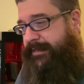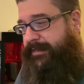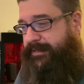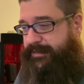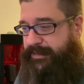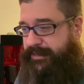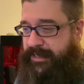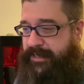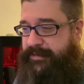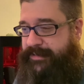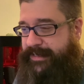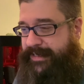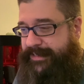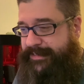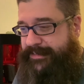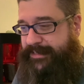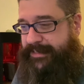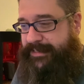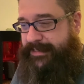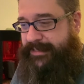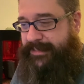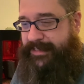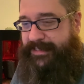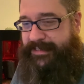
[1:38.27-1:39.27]
all right,
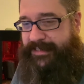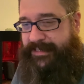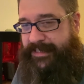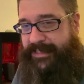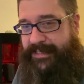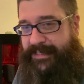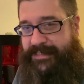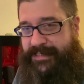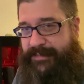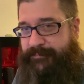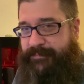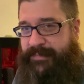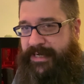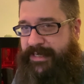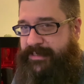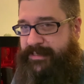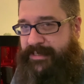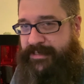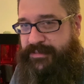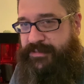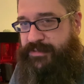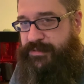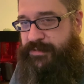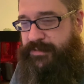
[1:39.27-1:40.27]
King, I guess. It might
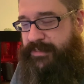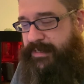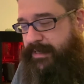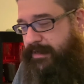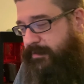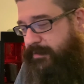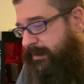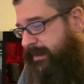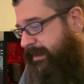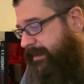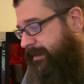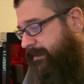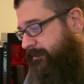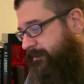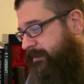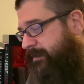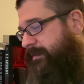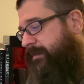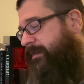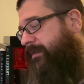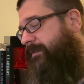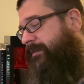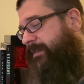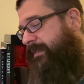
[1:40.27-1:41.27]
not do that well.
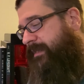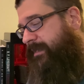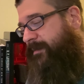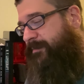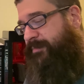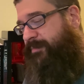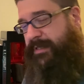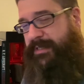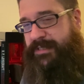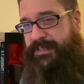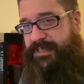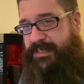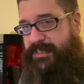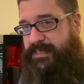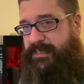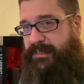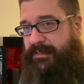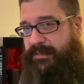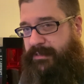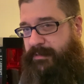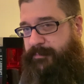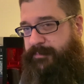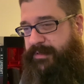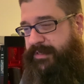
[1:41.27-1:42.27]
We're only going to print just a
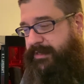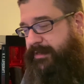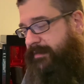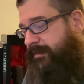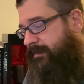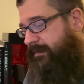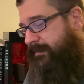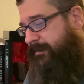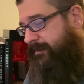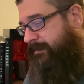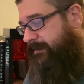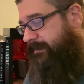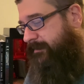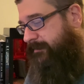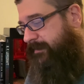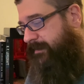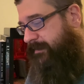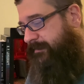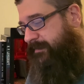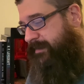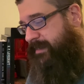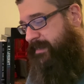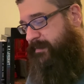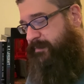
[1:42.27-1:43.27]
little bit
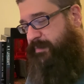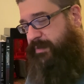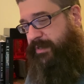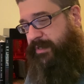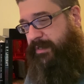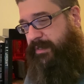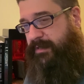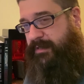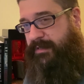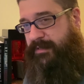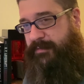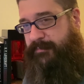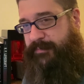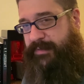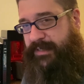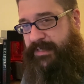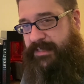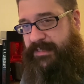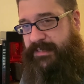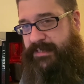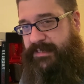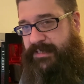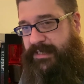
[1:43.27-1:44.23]
of this book, but